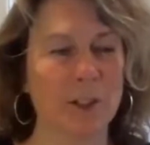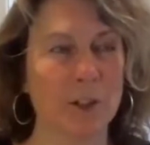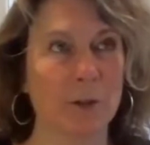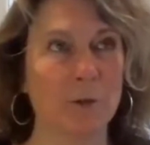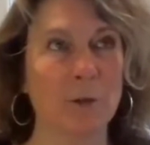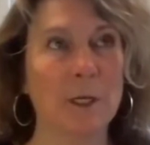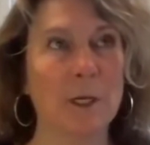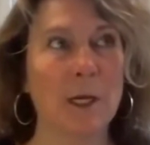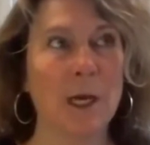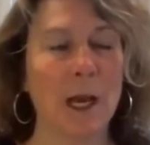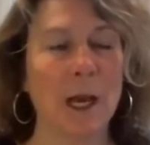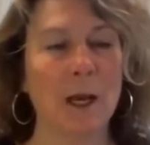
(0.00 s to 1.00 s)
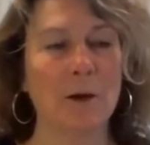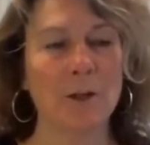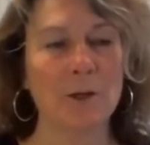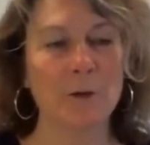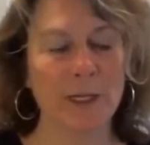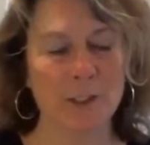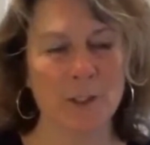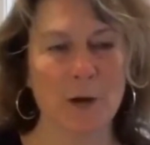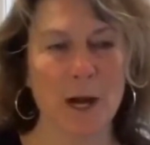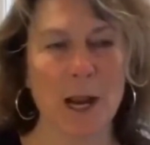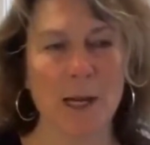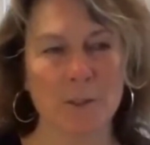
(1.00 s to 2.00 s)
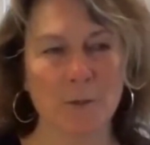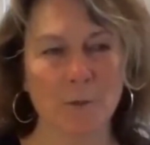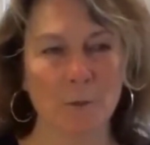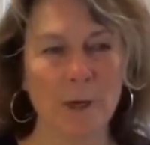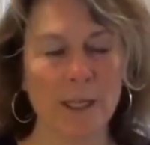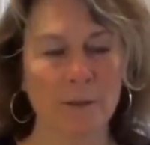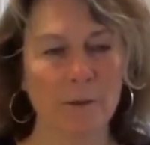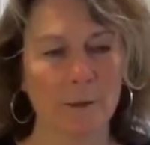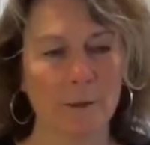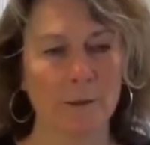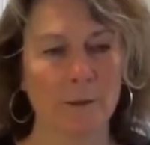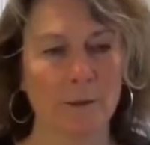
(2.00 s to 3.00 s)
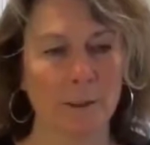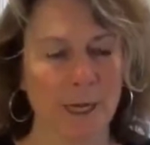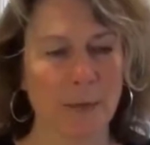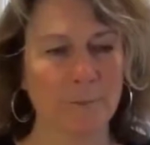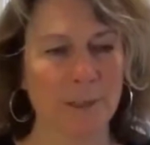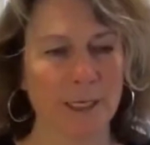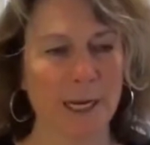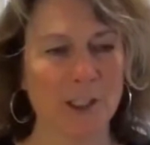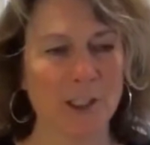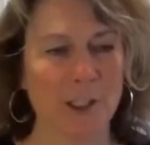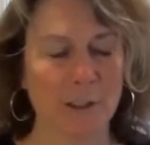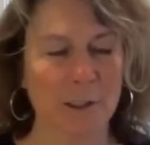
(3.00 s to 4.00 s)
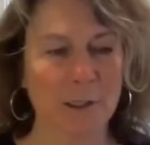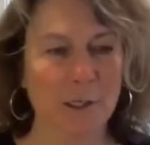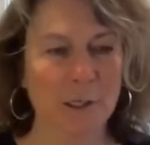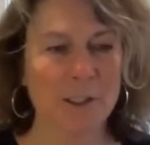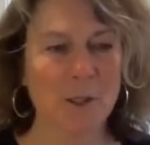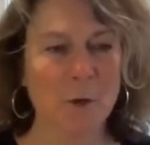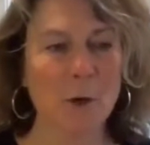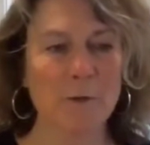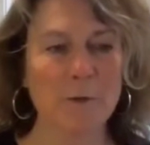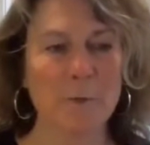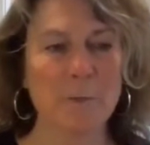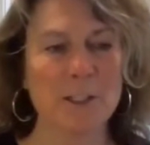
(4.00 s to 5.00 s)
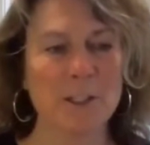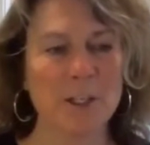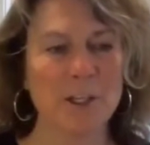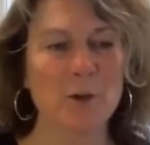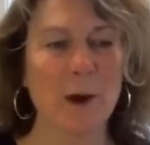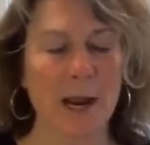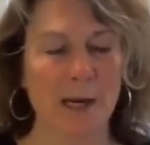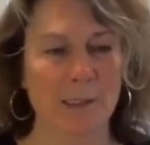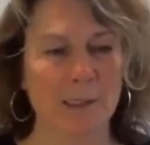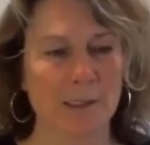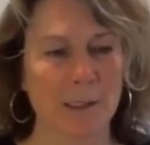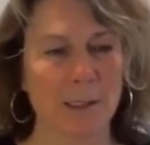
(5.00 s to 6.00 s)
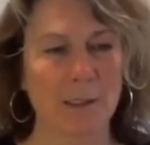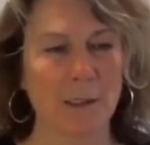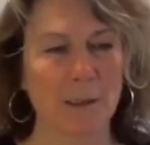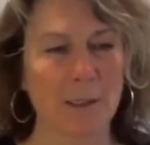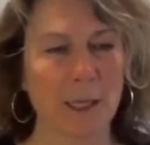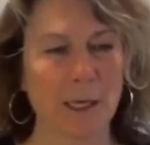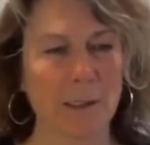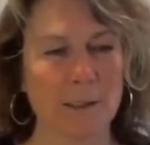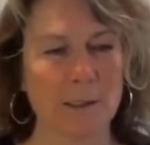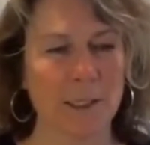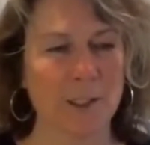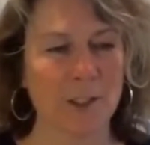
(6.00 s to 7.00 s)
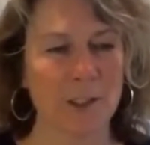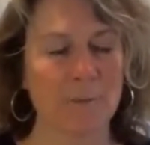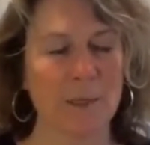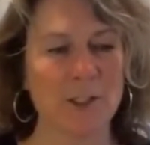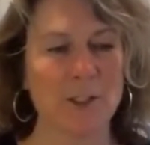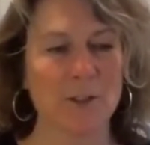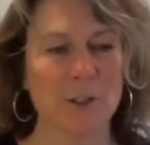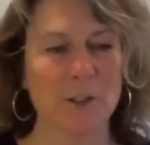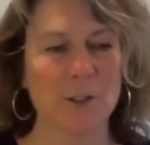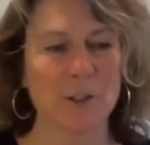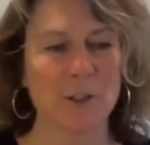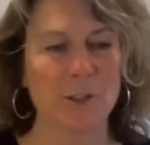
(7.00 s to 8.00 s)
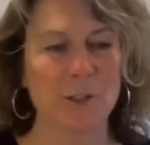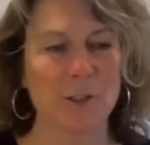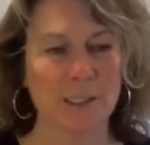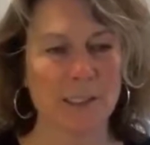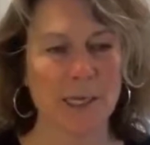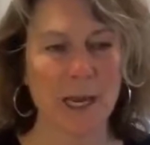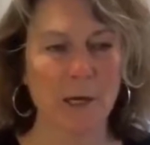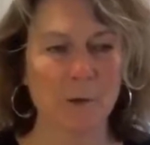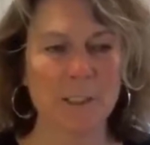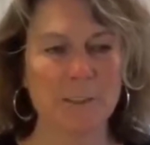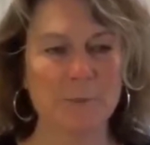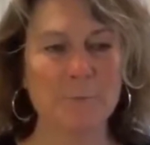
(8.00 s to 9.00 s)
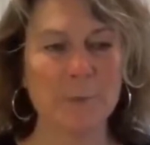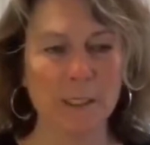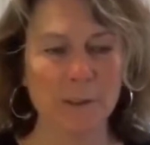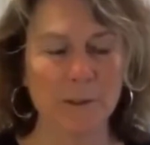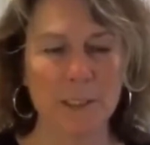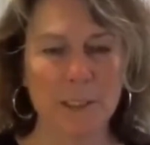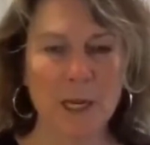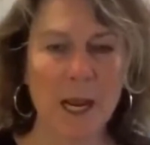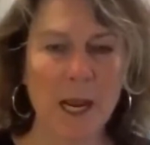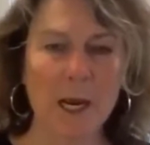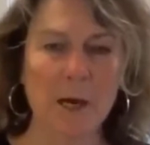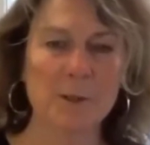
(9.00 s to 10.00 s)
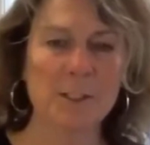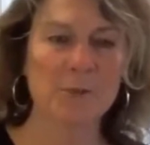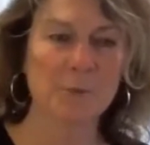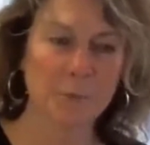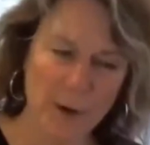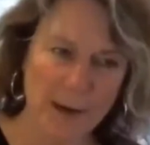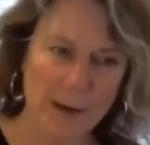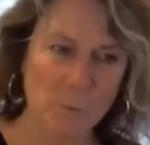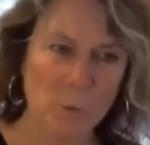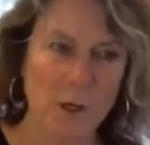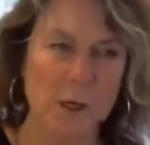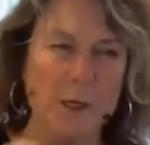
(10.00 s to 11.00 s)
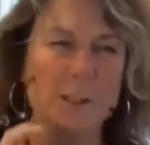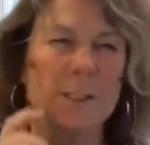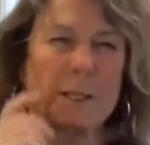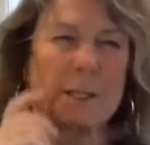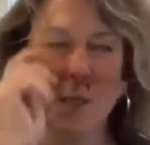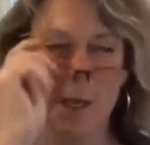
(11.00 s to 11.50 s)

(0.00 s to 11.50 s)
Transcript: to how you interact with an application. So one of them is UX, and that essentially means user experience, how it's built, how it's frameworked.